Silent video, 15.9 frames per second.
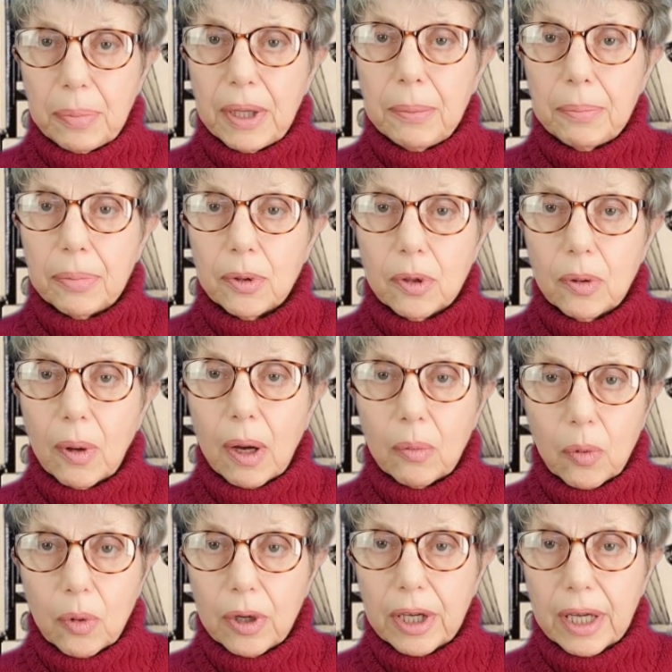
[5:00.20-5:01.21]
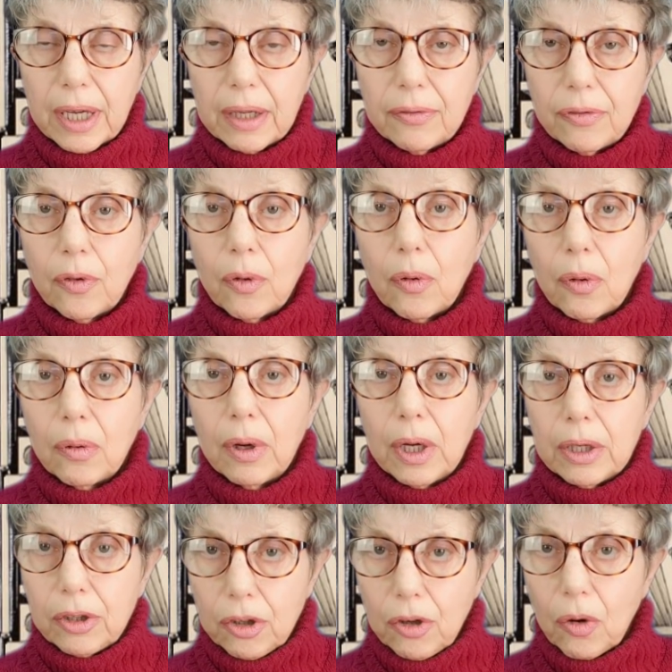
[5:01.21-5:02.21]
people who are working for
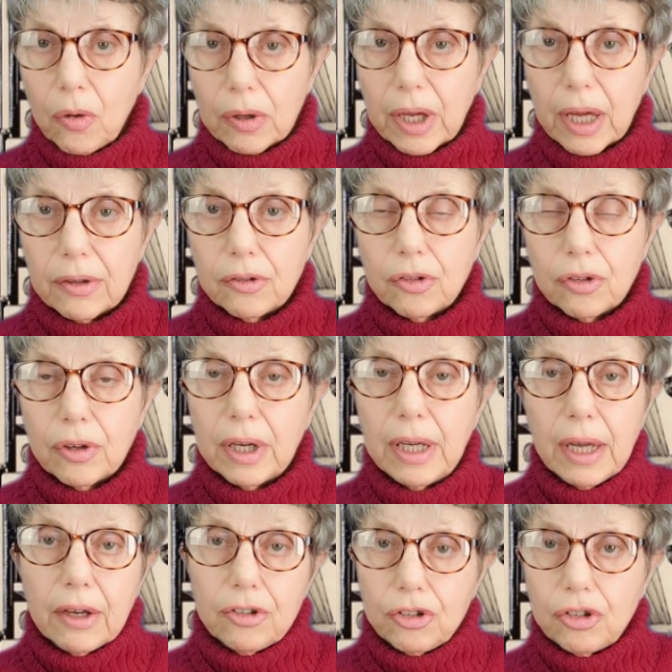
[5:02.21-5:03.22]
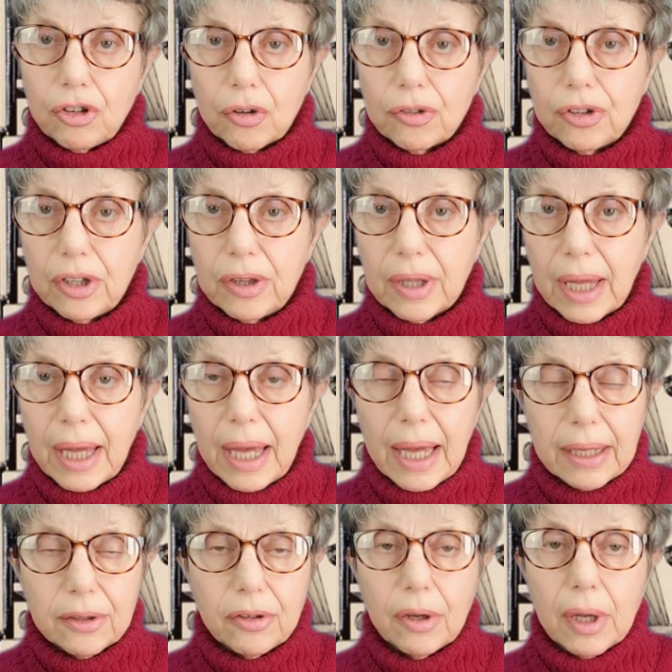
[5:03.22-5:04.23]
your country shot in the
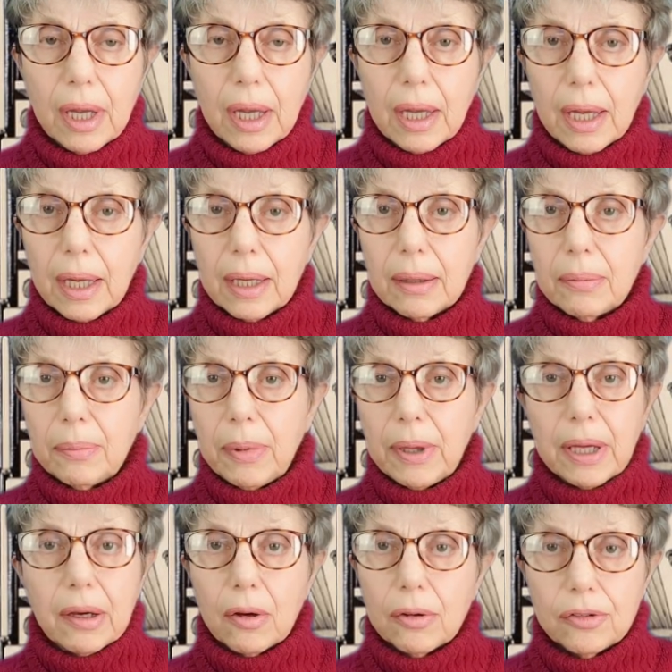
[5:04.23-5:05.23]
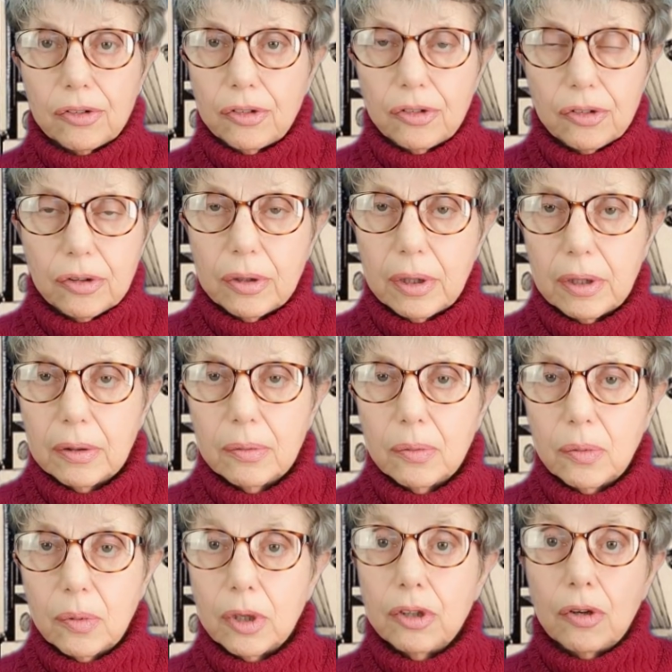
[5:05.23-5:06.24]
head uh, because
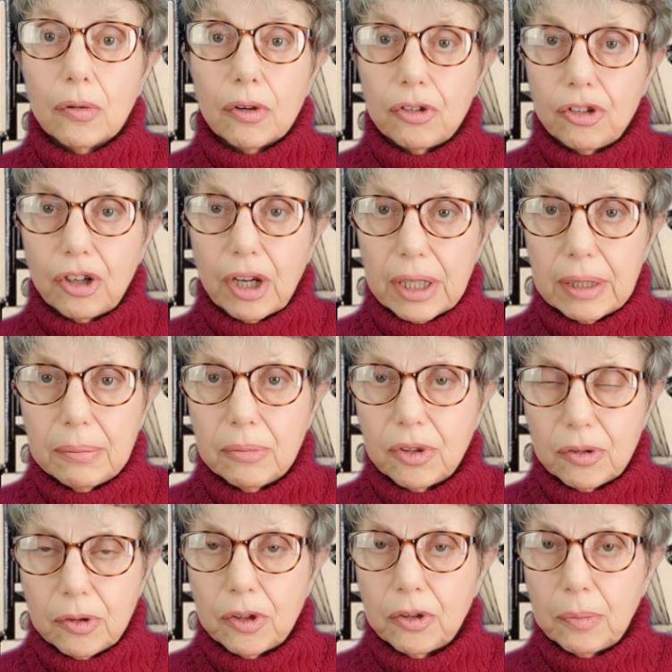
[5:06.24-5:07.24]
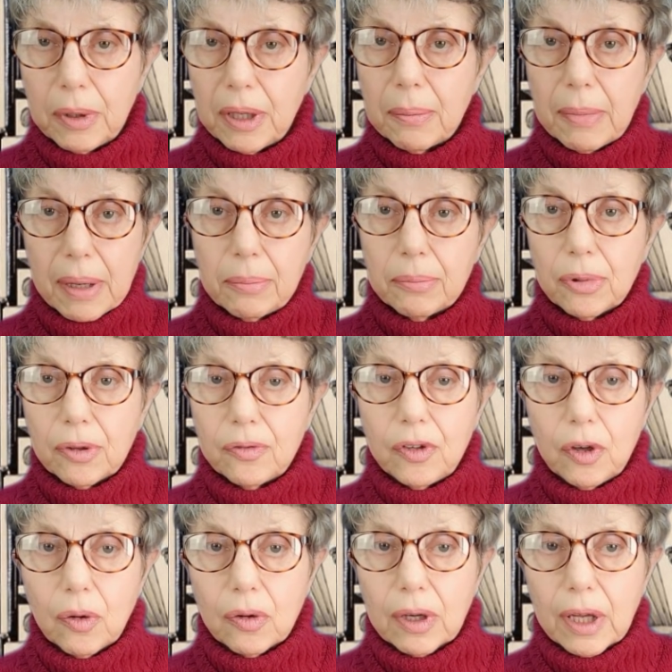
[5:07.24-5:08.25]
you, you're ashamed to be a member of
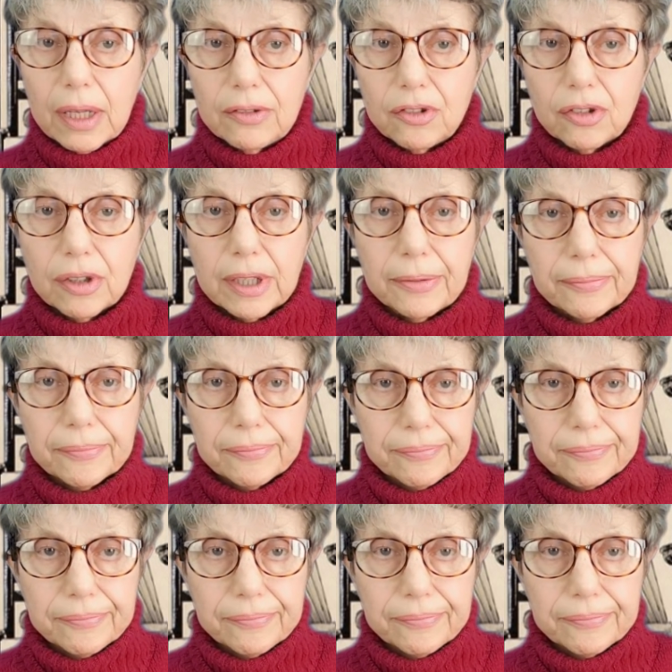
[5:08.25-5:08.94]
your country.